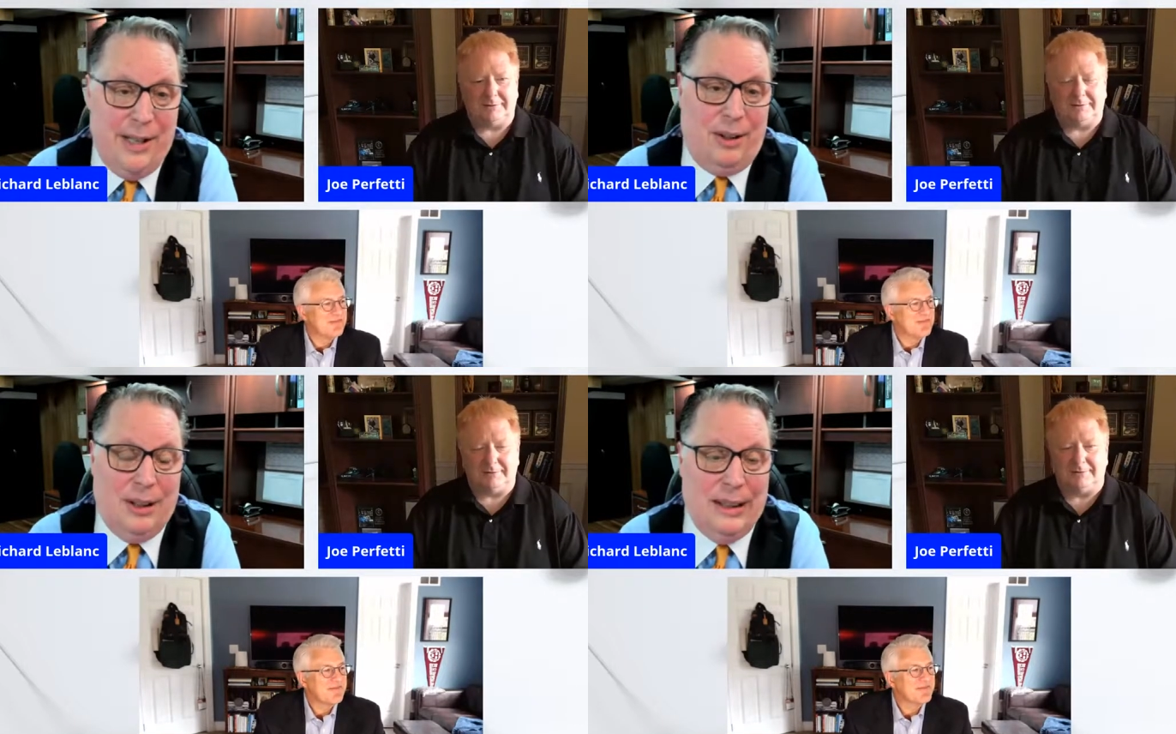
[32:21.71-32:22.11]
Speaker 1: it's
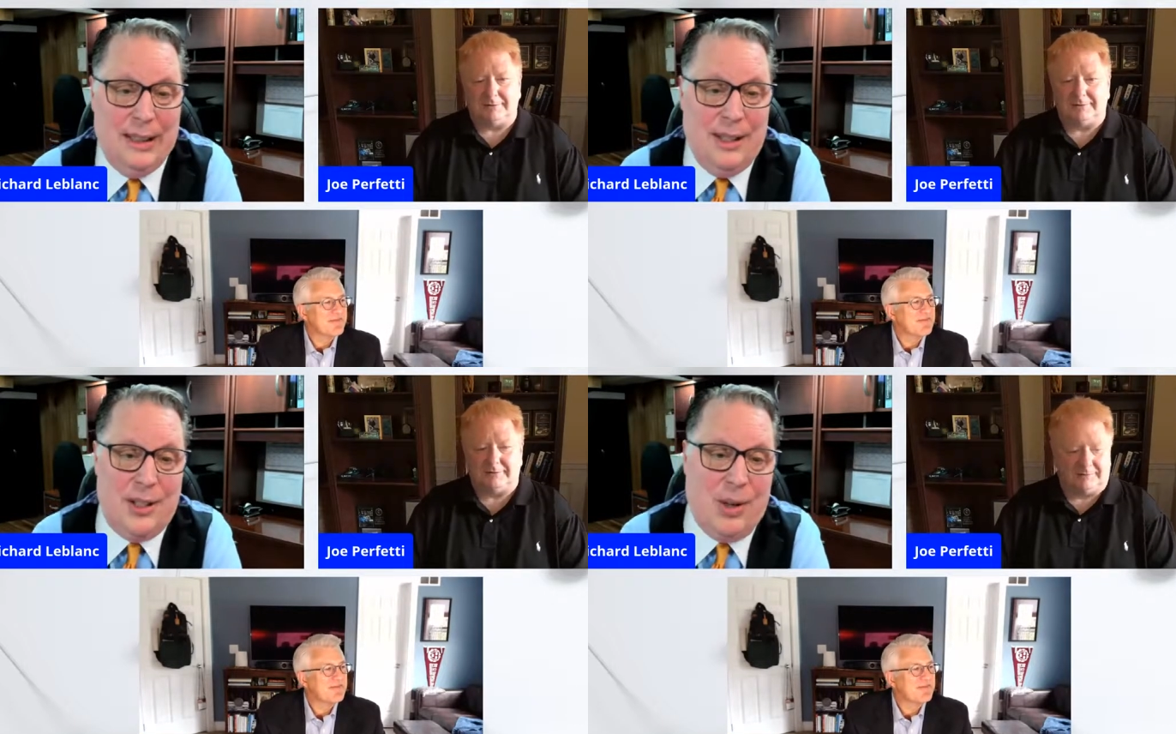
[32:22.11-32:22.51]
illegal.
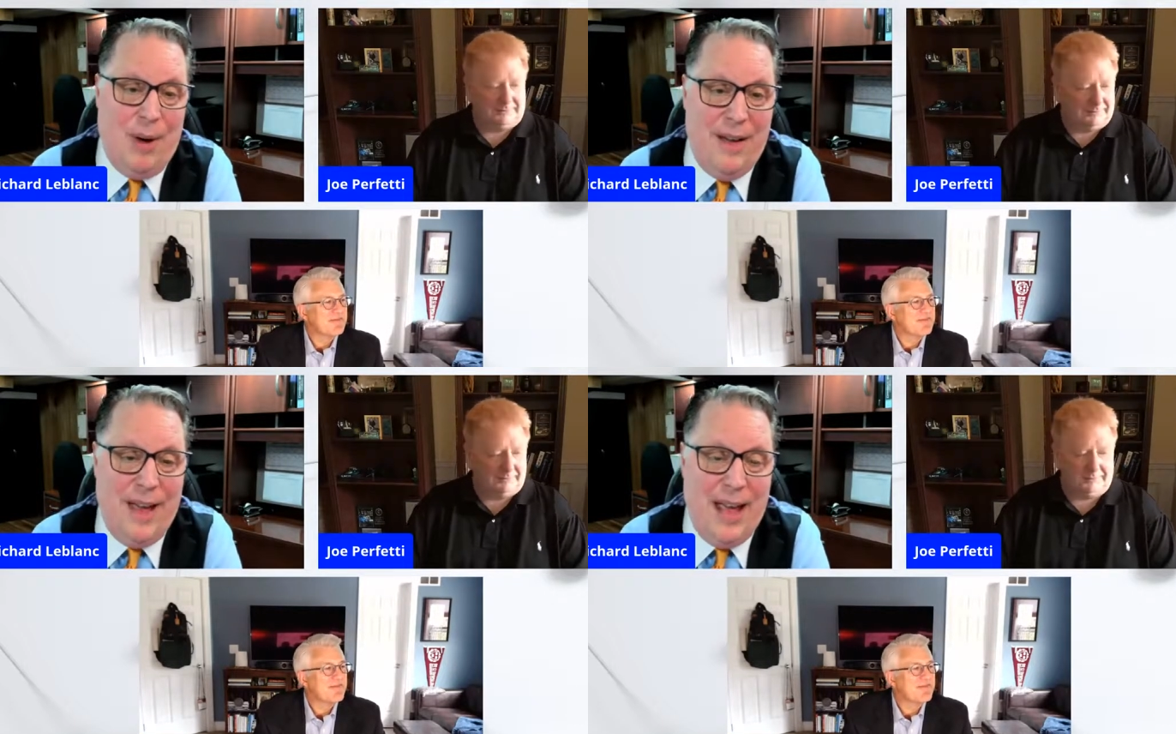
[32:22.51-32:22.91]

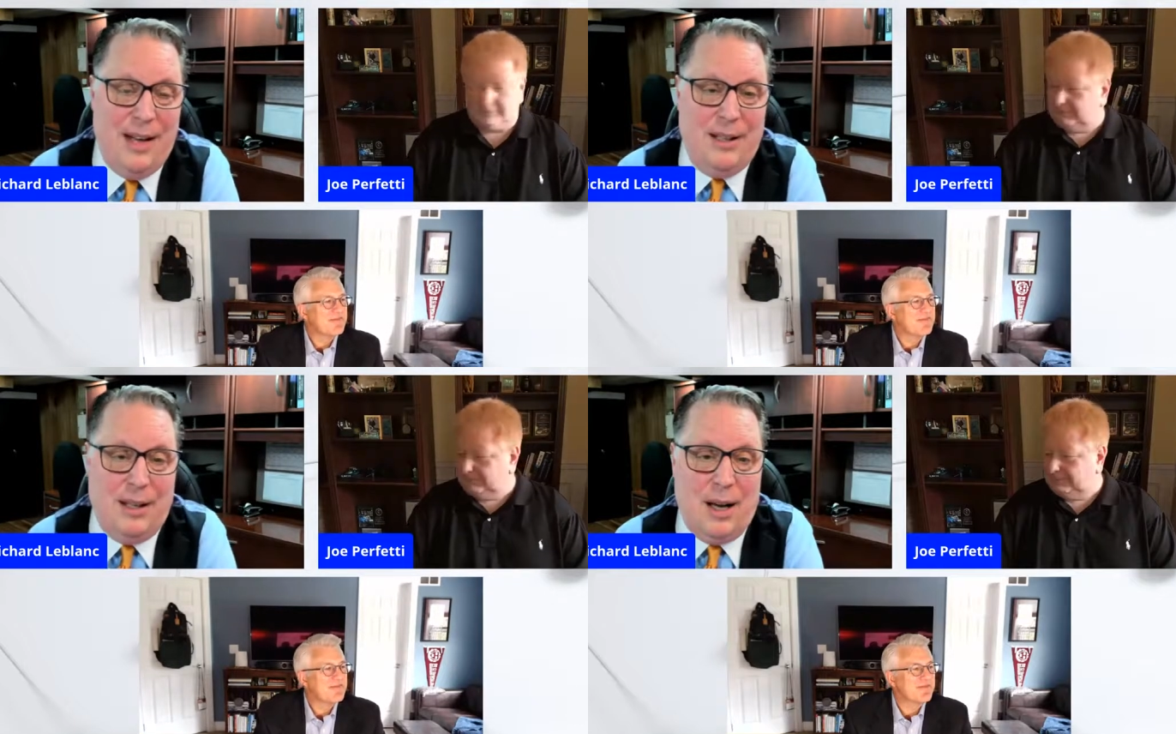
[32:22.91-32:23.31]
So I've
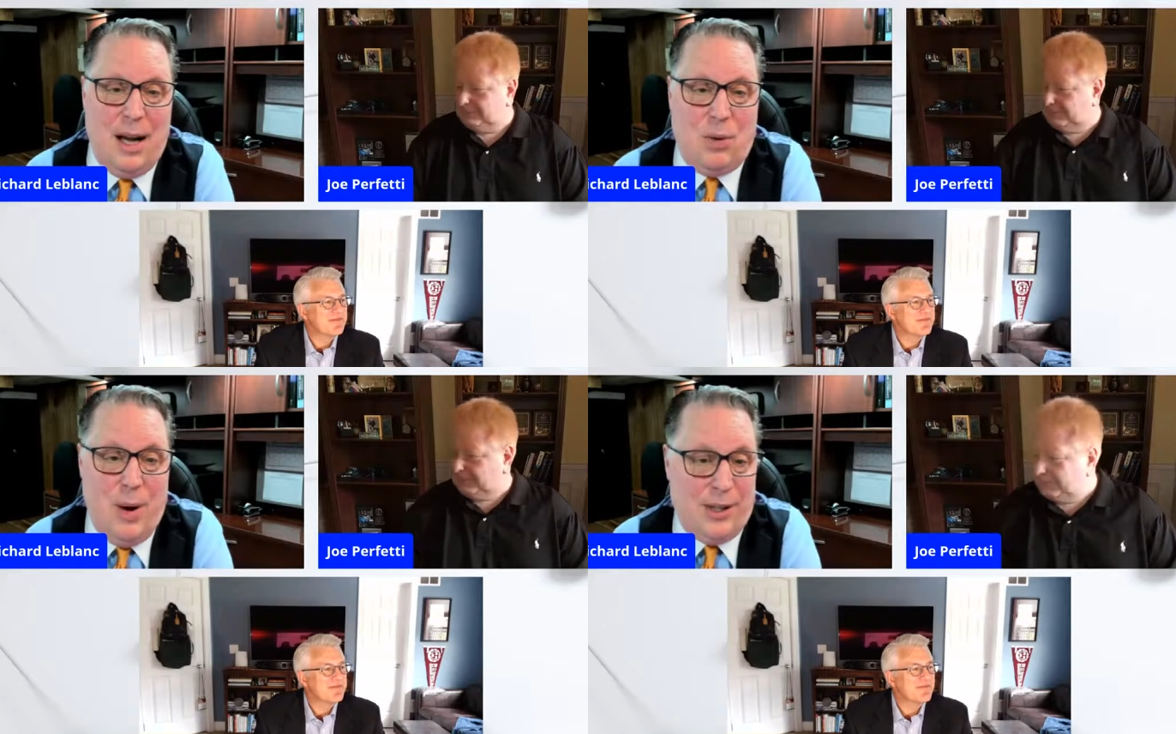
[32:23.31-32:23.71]
had
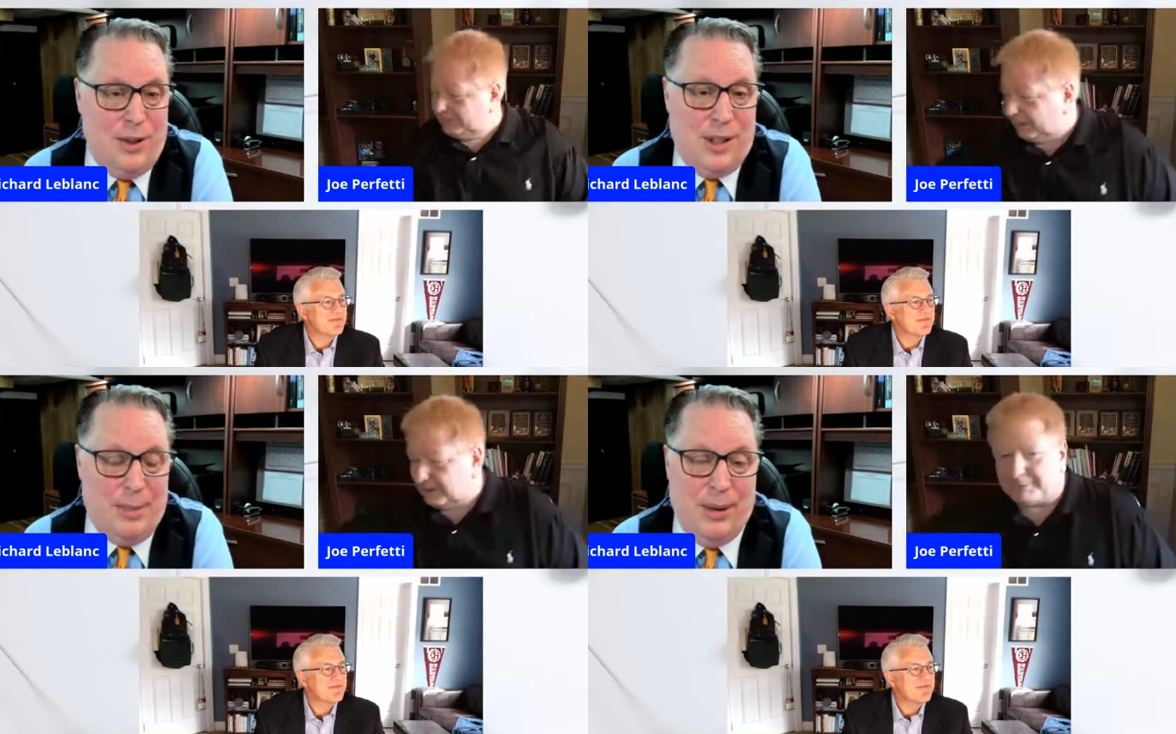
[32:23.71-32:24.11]
uh,
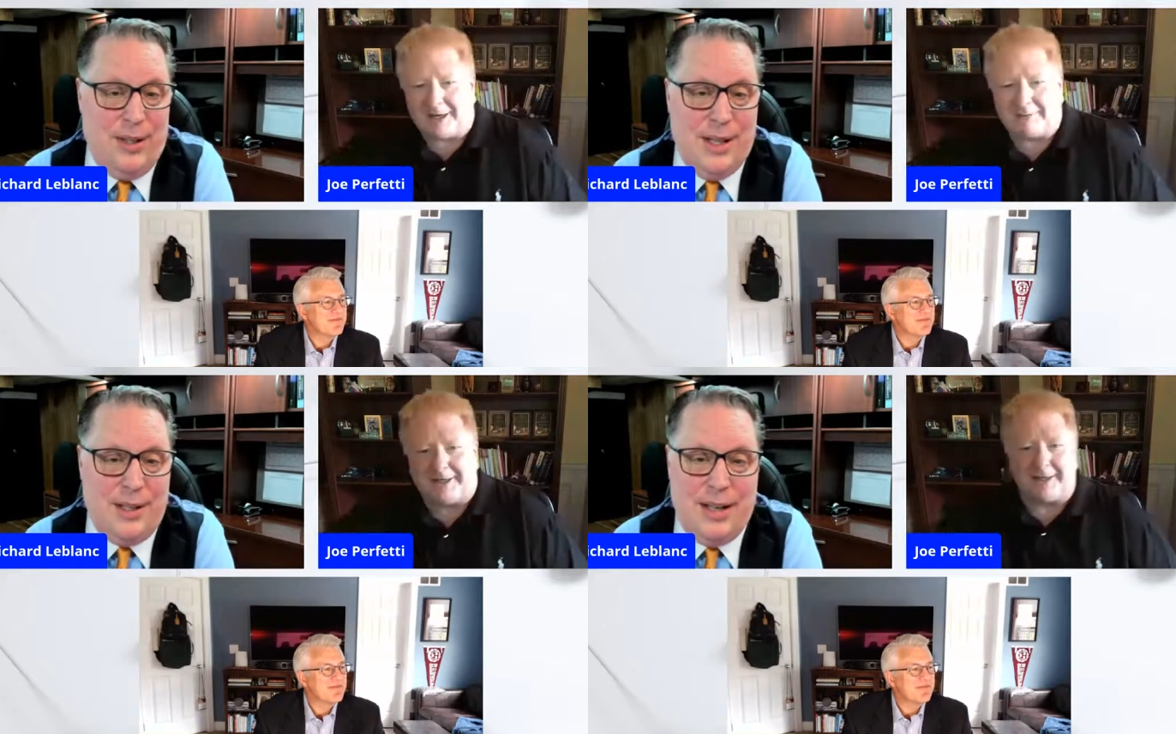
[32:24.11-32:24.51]
questions yeah,
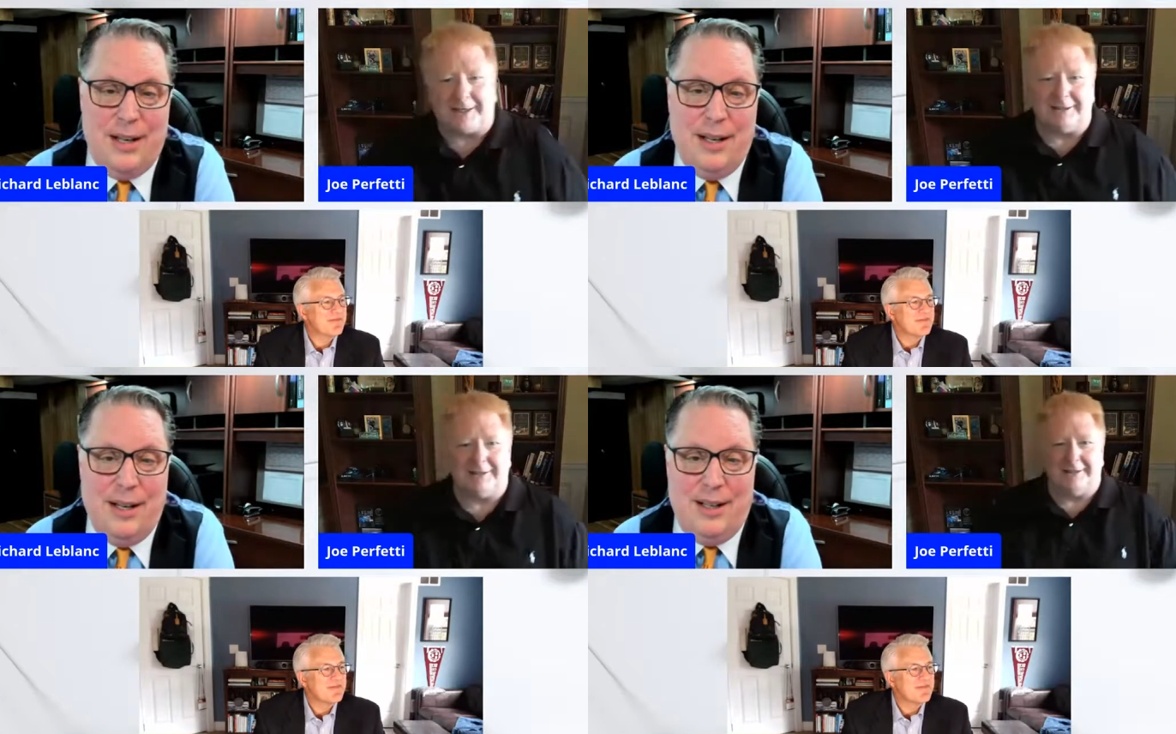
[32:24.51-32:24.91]
about
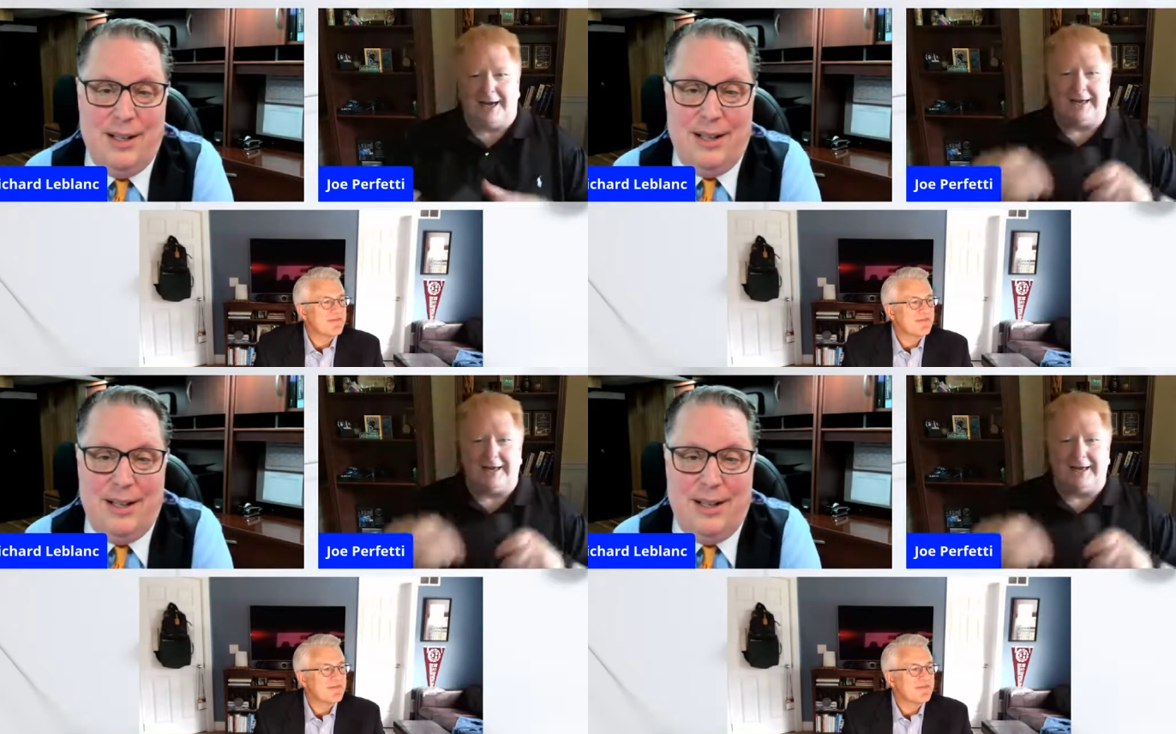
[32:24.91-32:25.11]
this, and